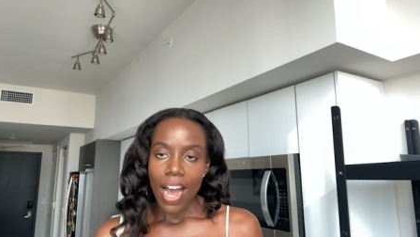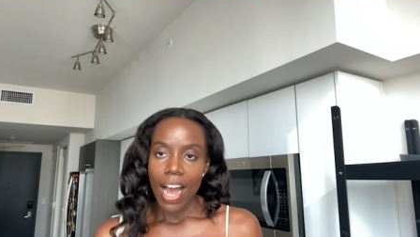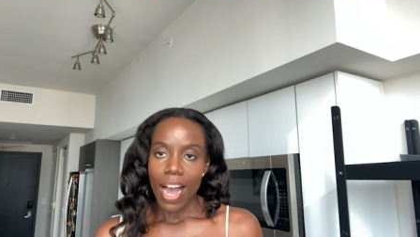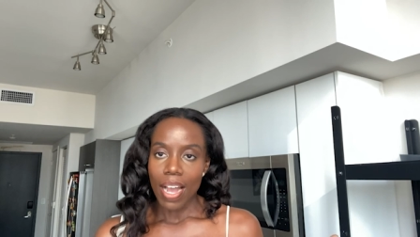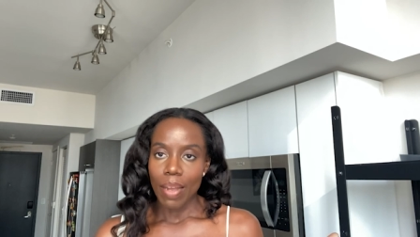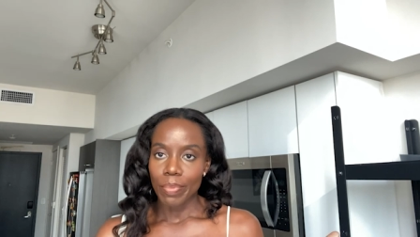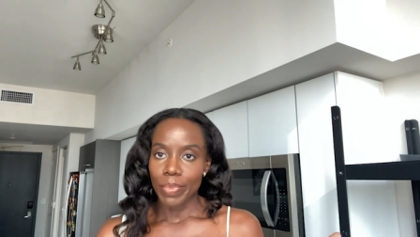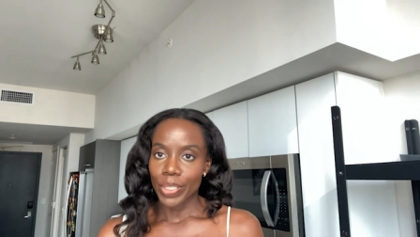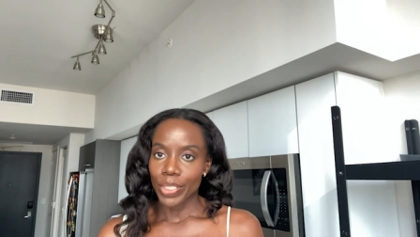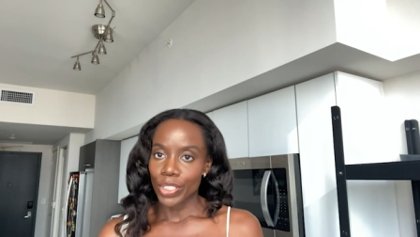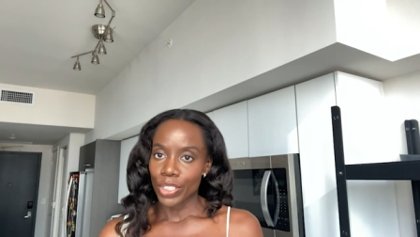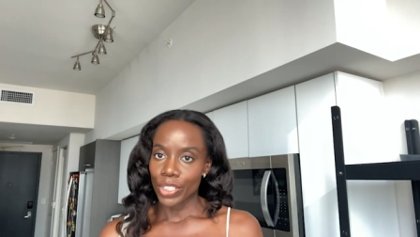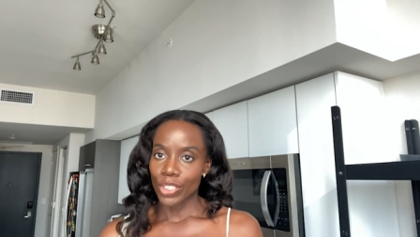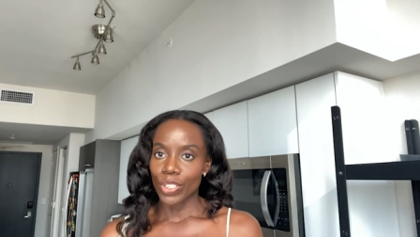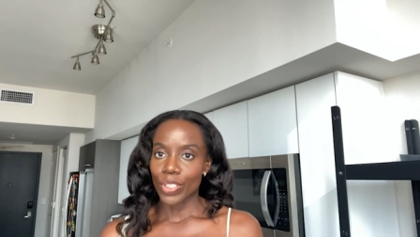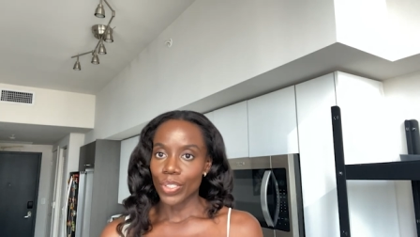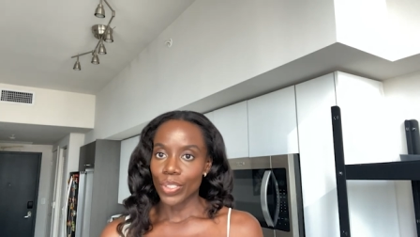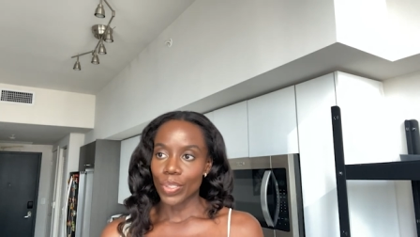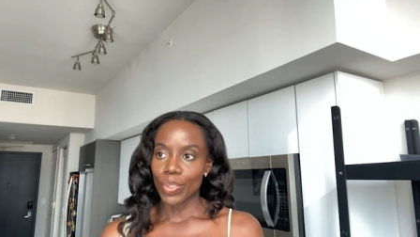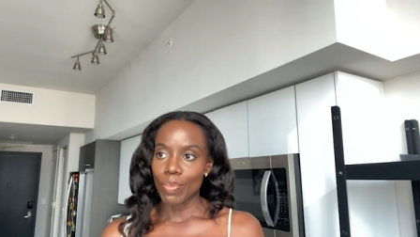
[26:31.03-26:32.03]
I'm gonna
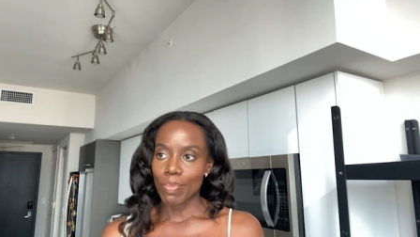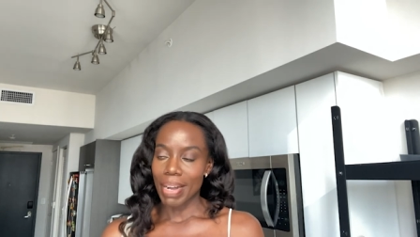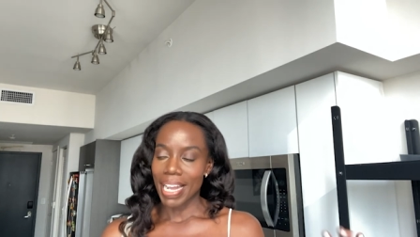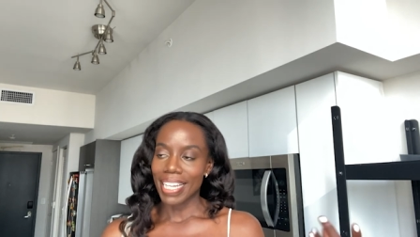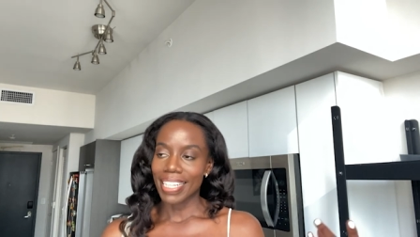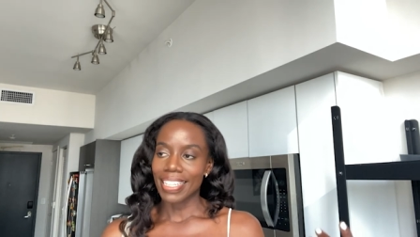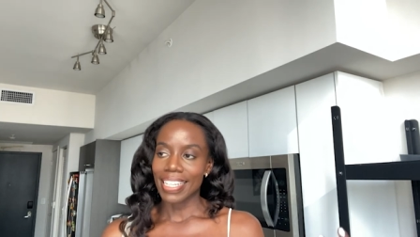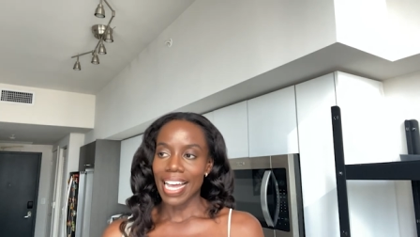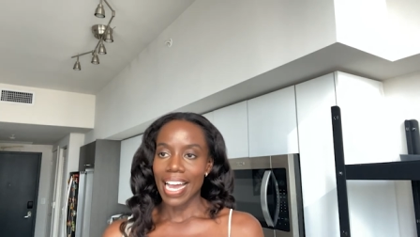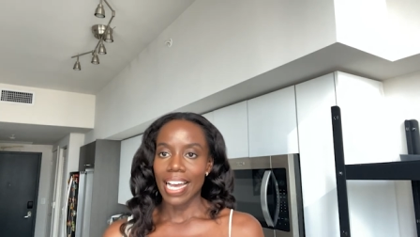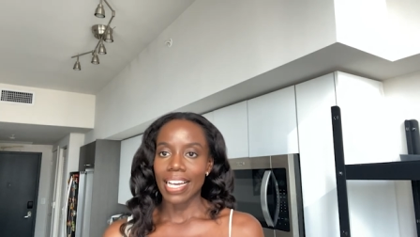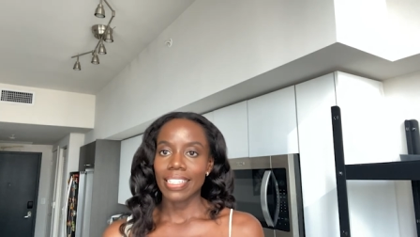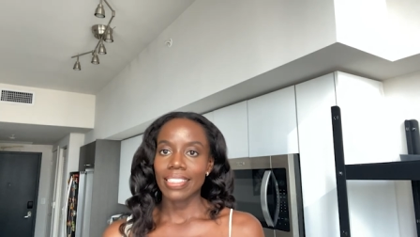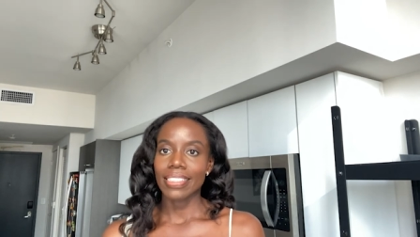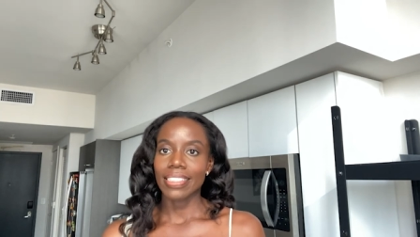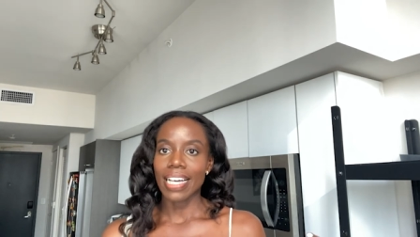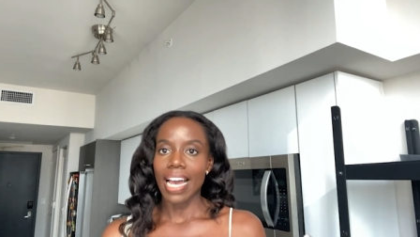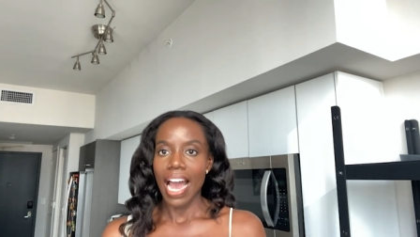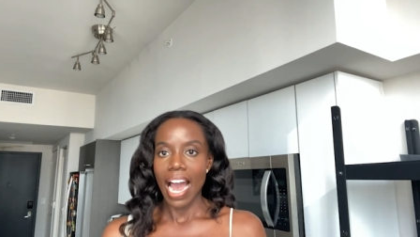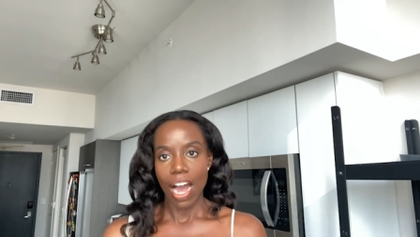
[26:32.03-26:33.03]
show you my last
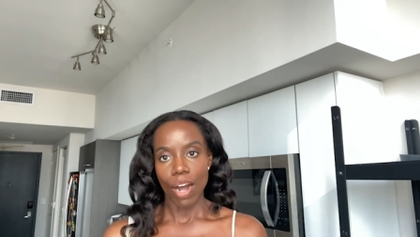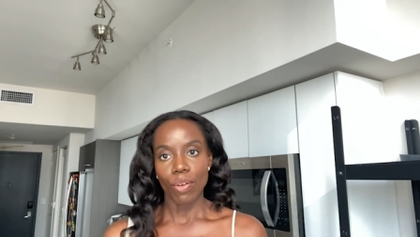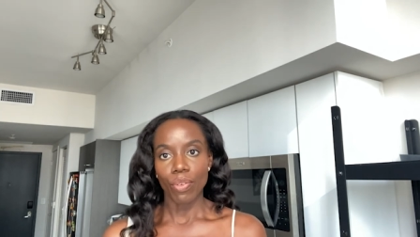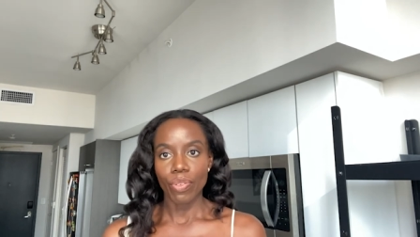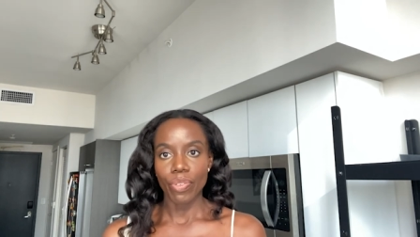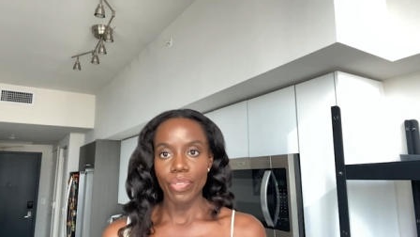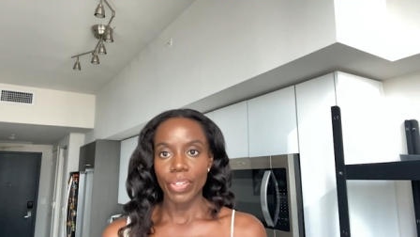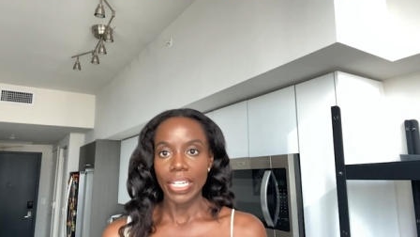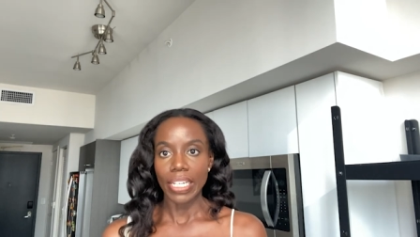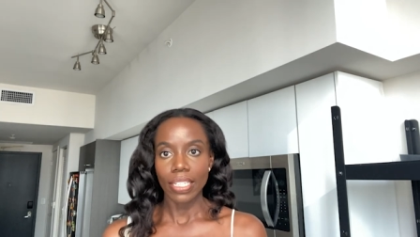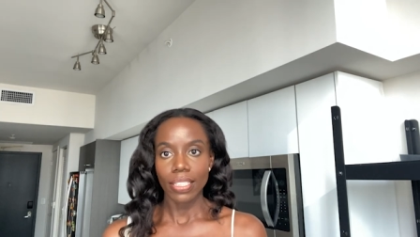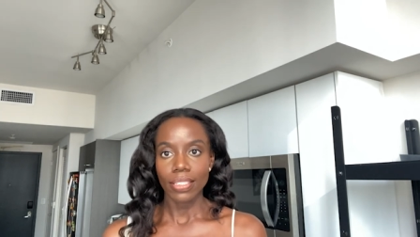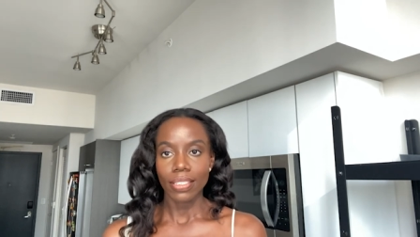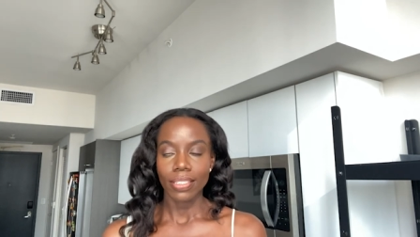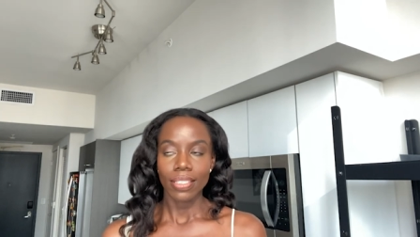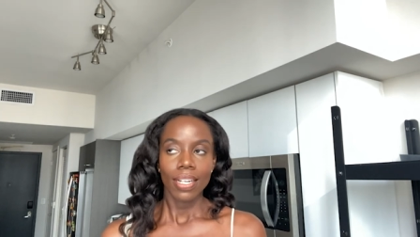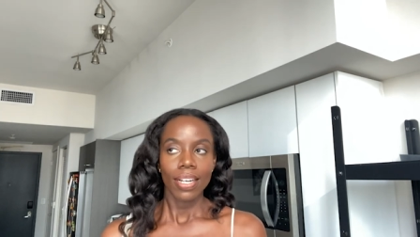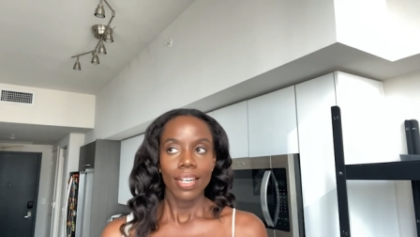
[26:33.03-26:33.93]
outfit,